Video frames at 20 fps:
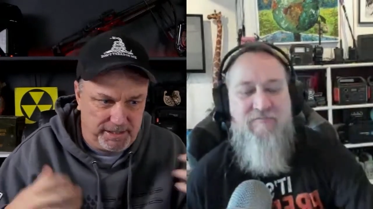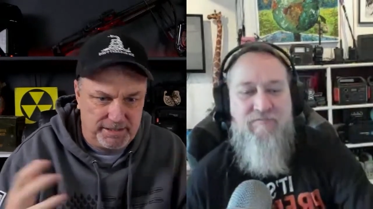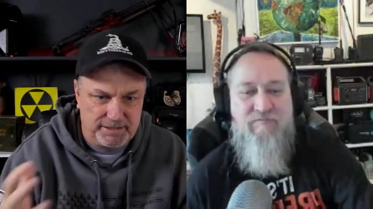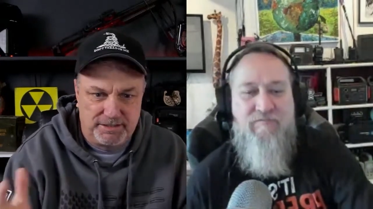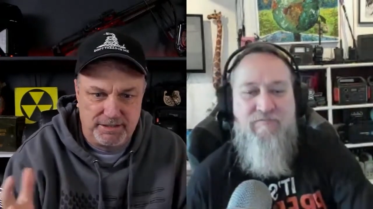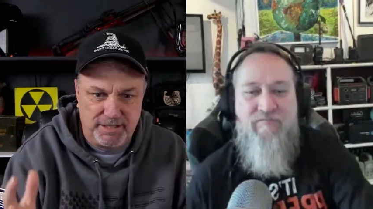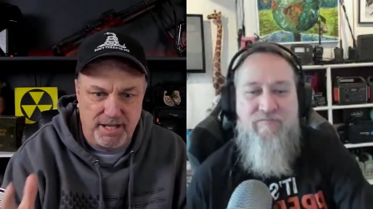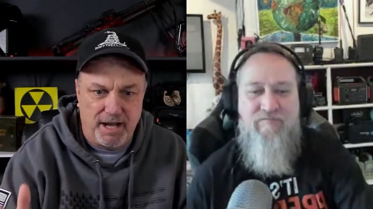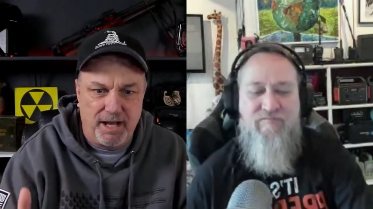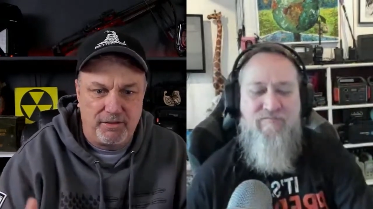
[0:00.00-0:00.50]
Speaker 1: is
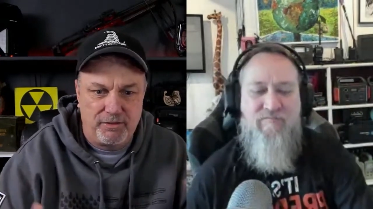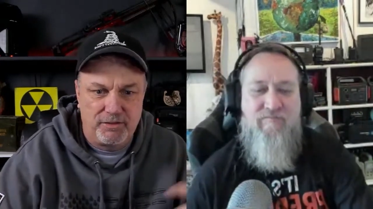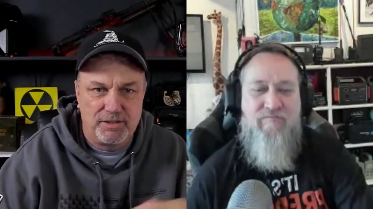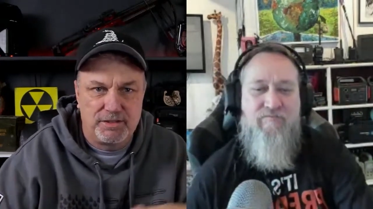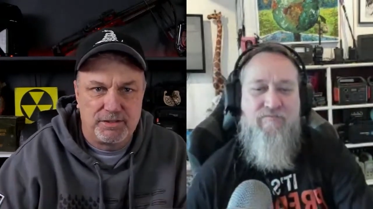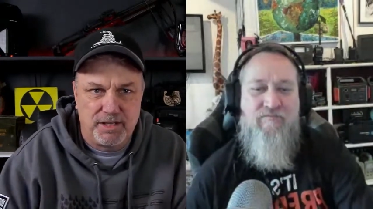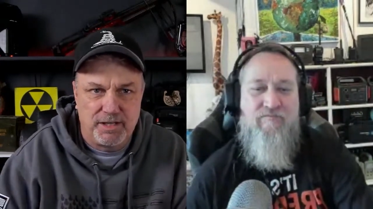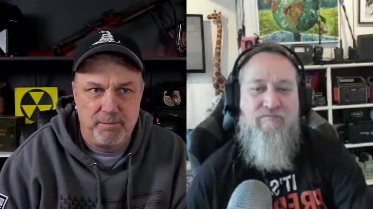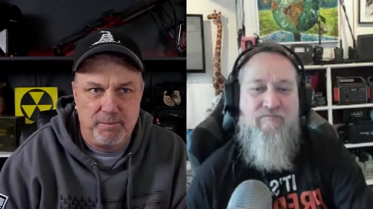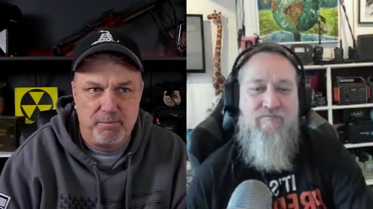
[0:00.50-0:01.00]
not the
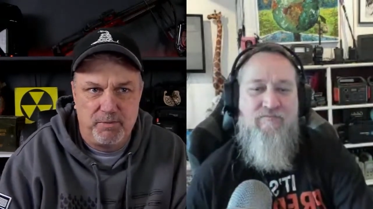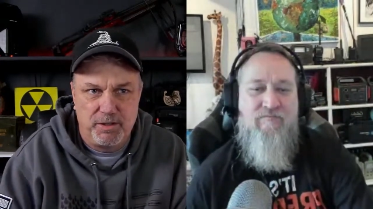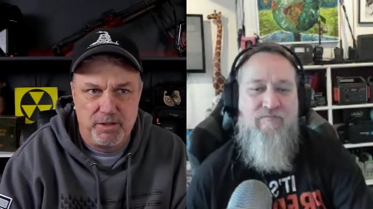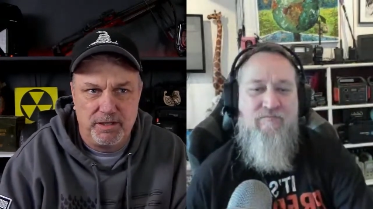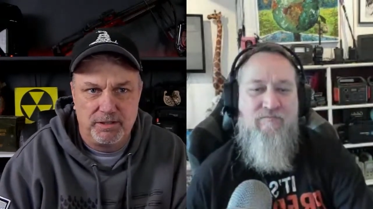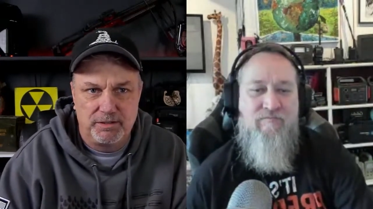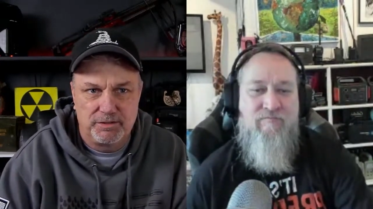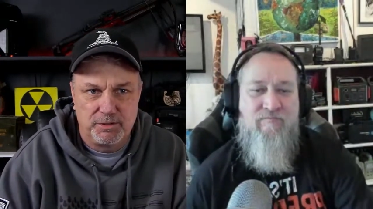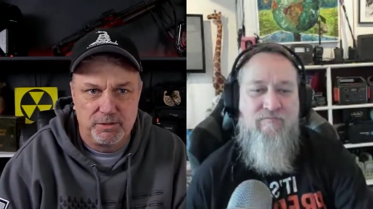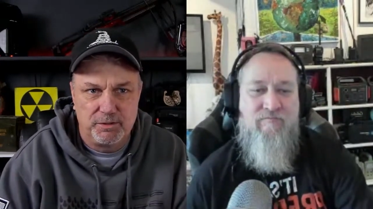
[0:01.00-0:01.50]
same
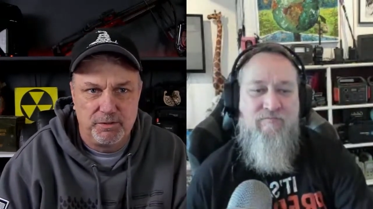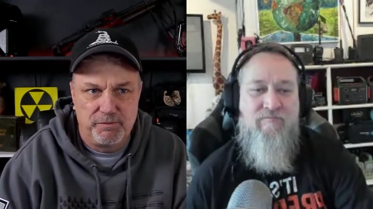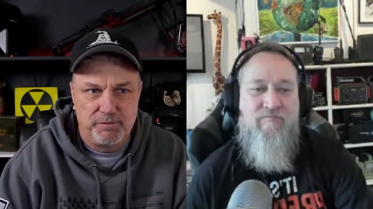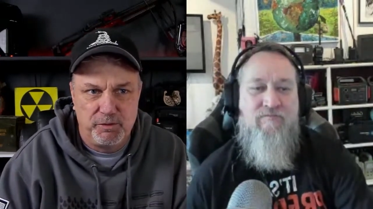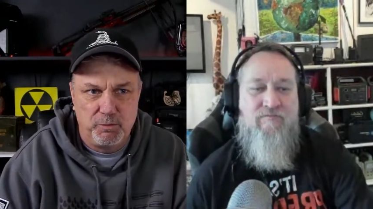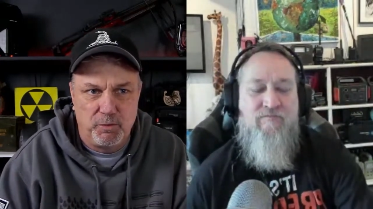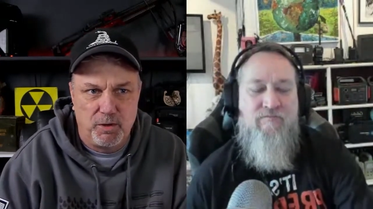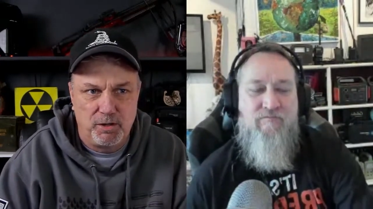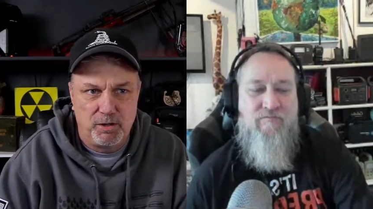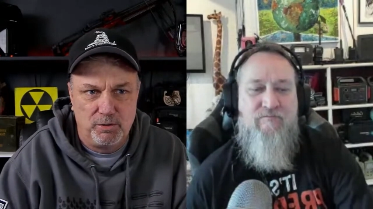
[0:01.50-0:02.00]
thing. So if
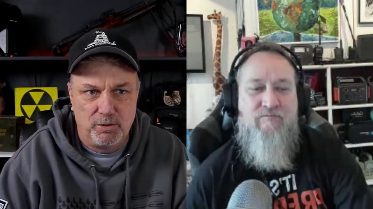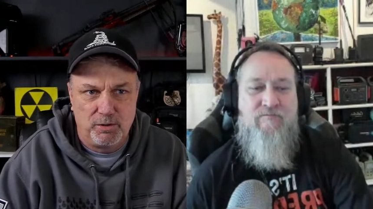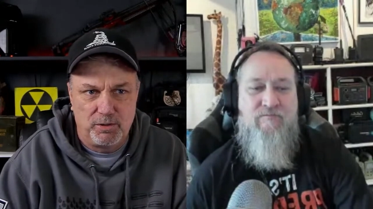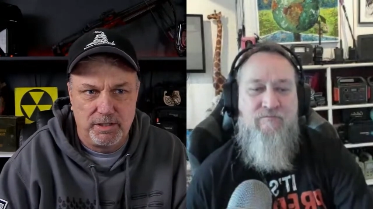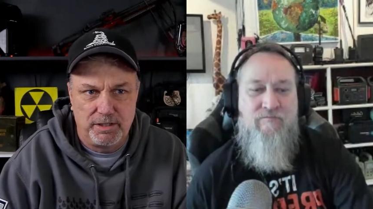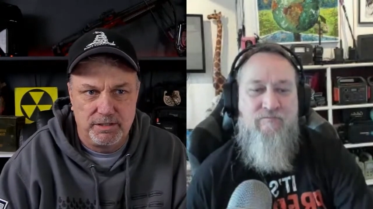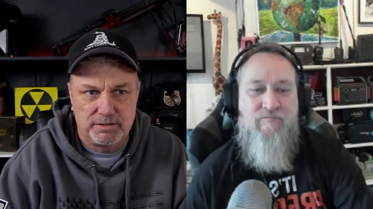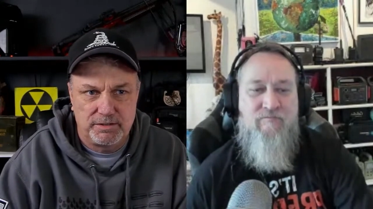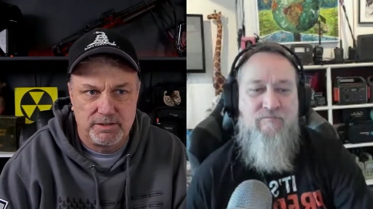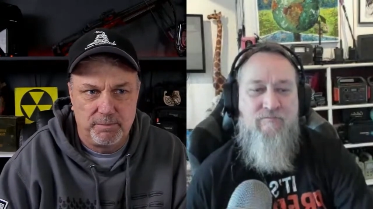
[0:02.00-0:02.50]
you are
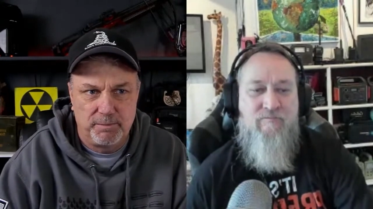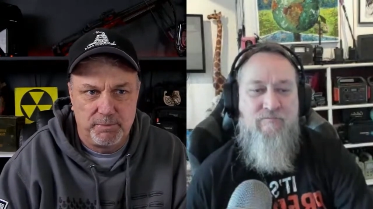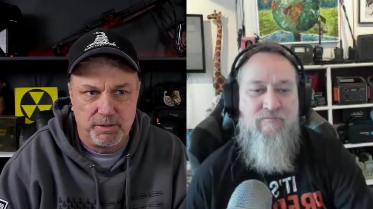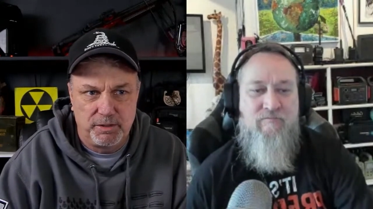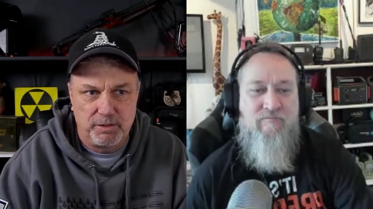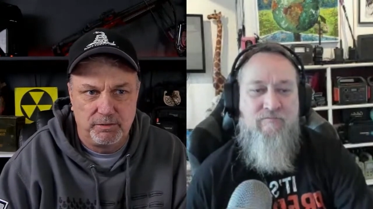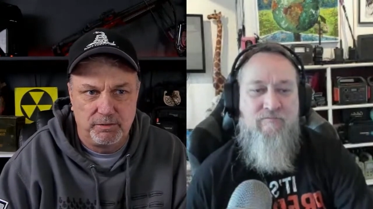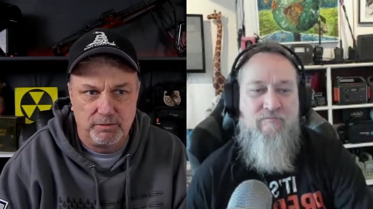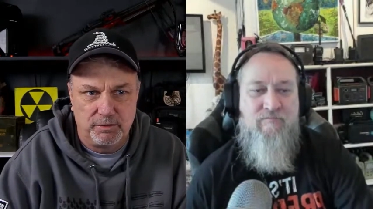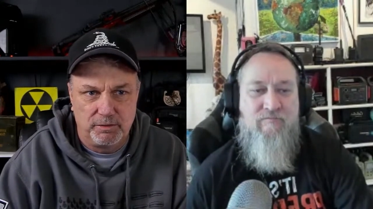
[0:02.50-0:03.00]
looking at
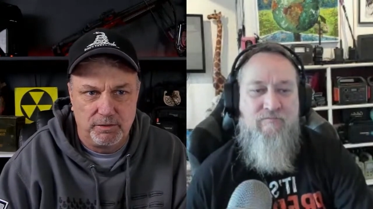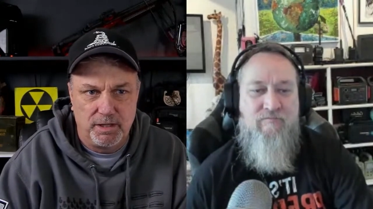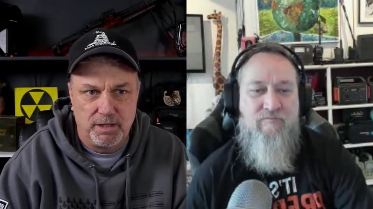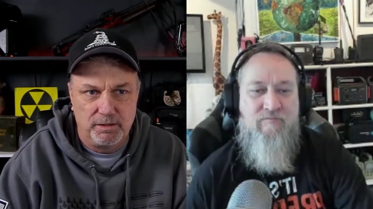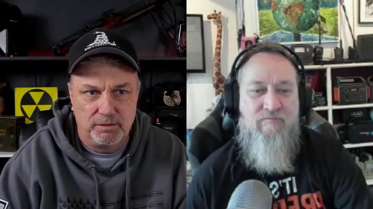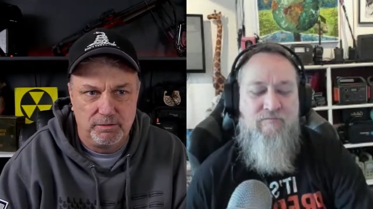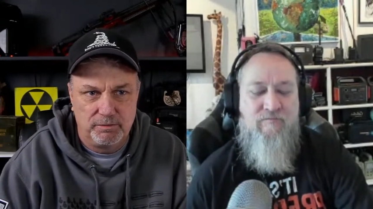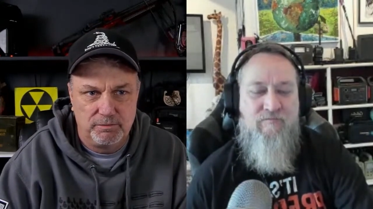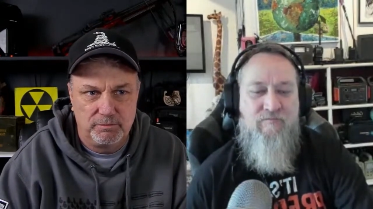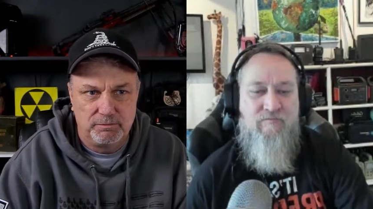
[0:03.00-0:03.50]
something,
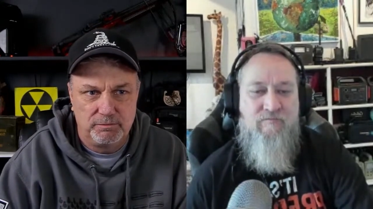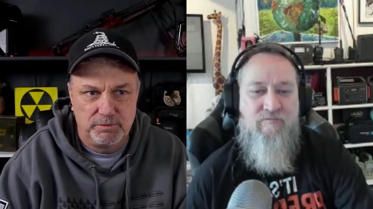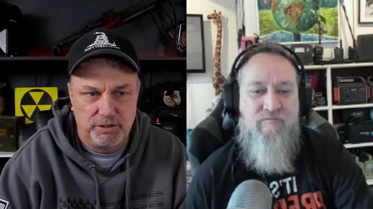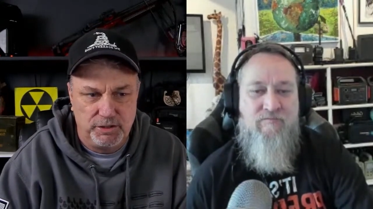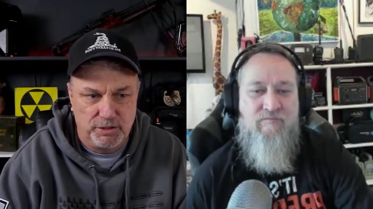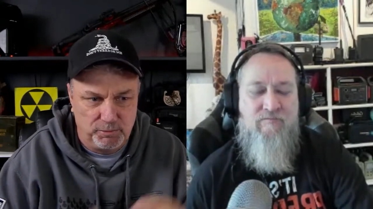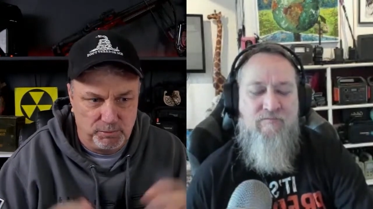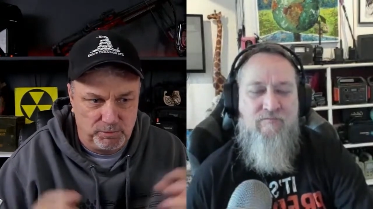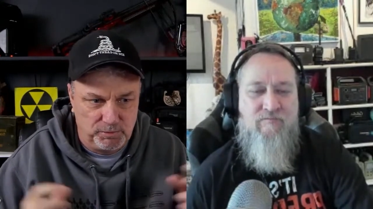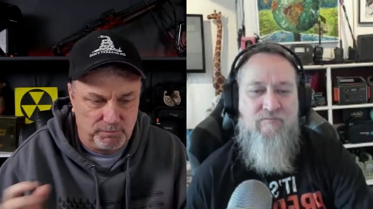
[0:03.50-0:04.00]
uh,
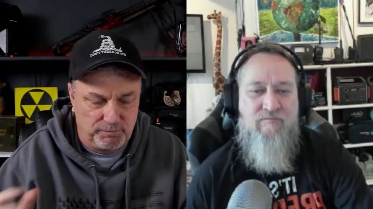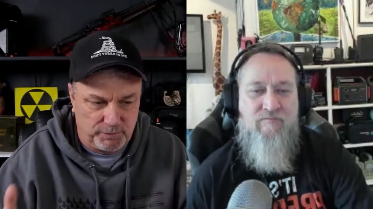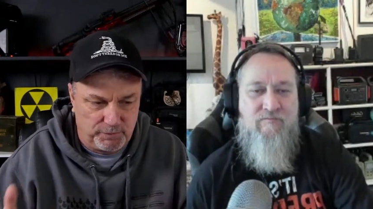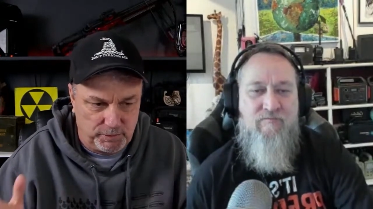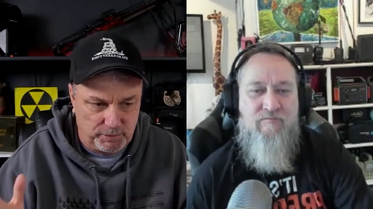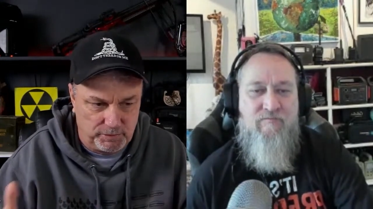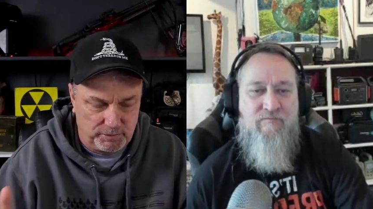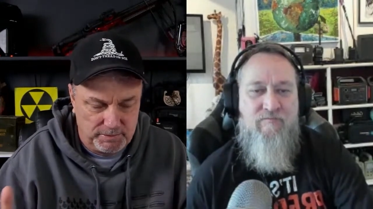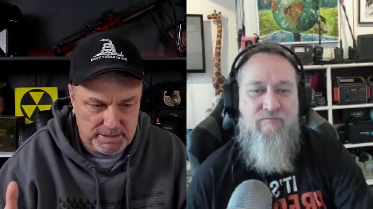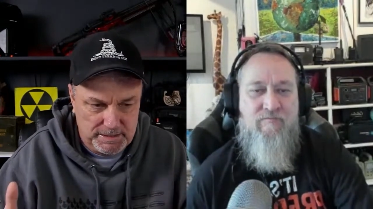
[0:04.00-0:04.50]
you know,
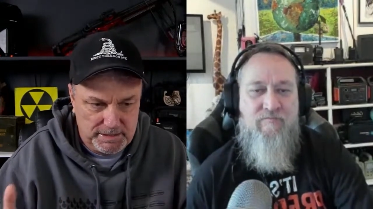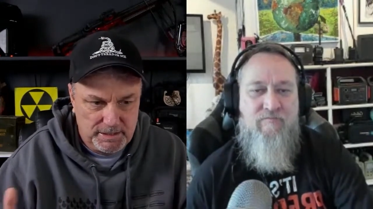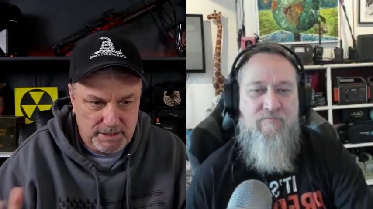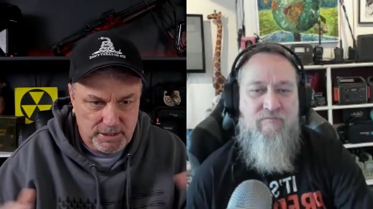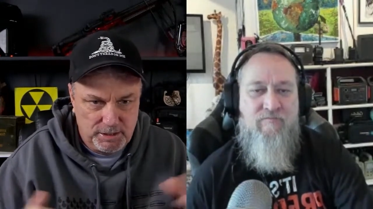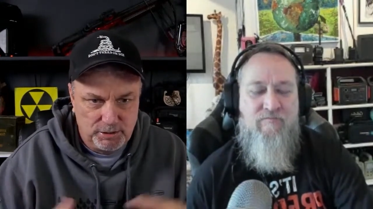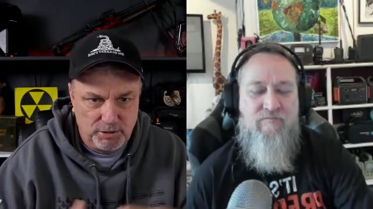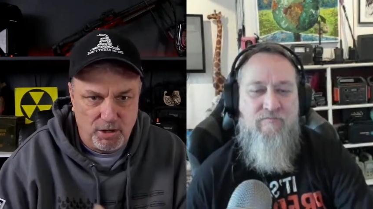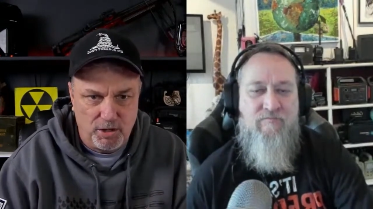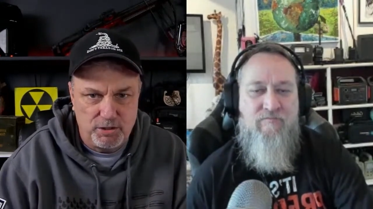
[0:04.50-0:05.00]
for
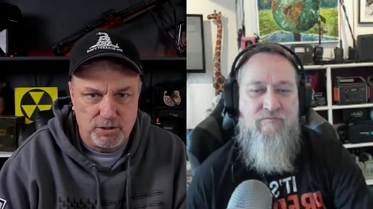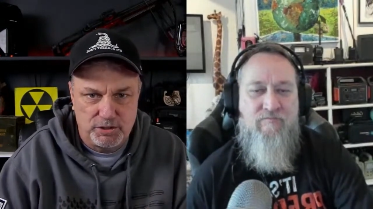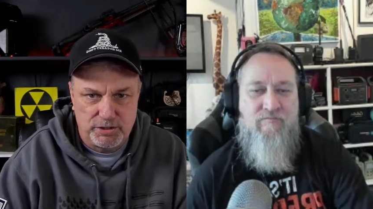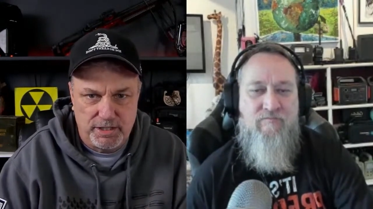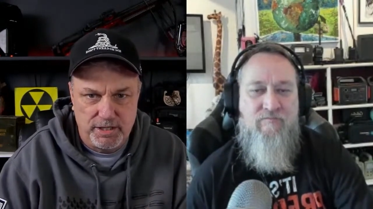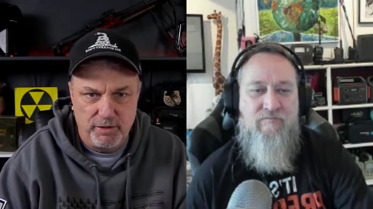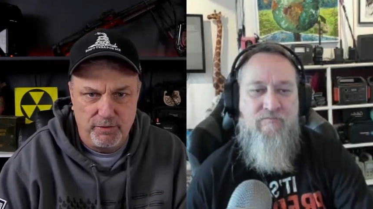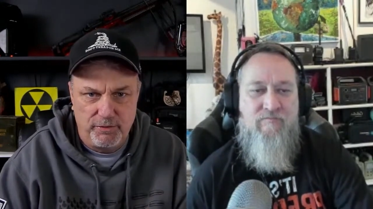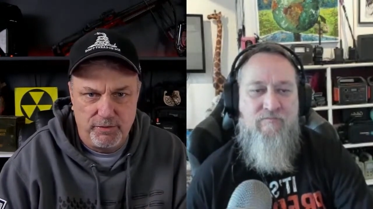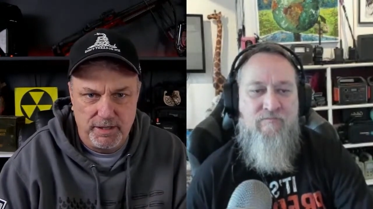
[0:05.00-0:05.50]
larger
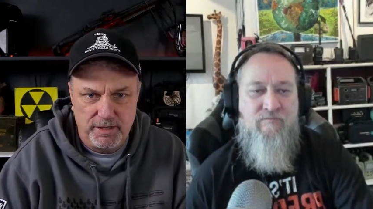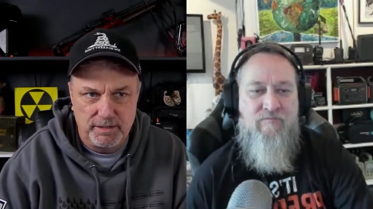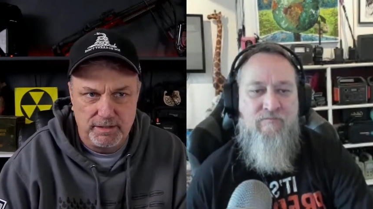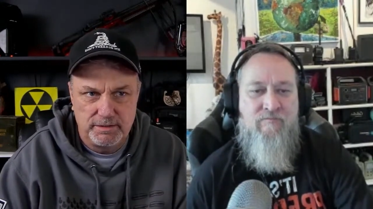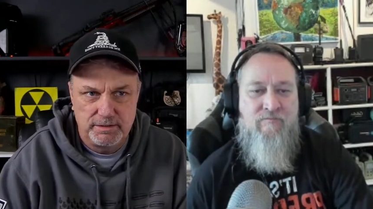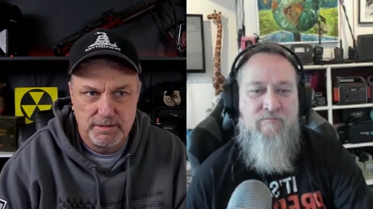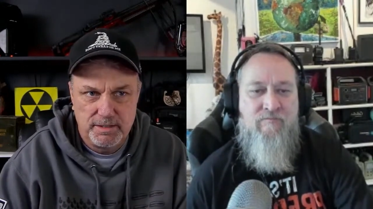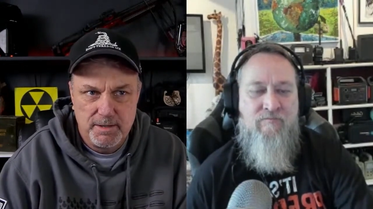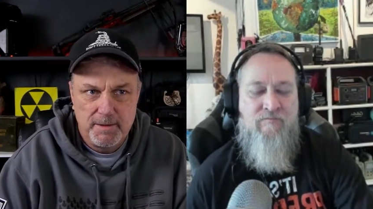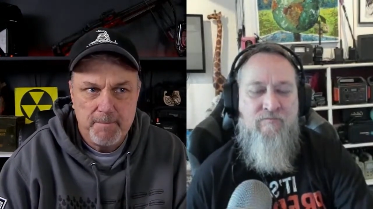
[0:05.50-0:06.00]
scale
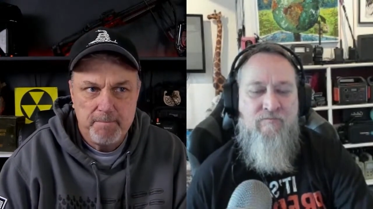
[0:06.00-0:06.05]
things,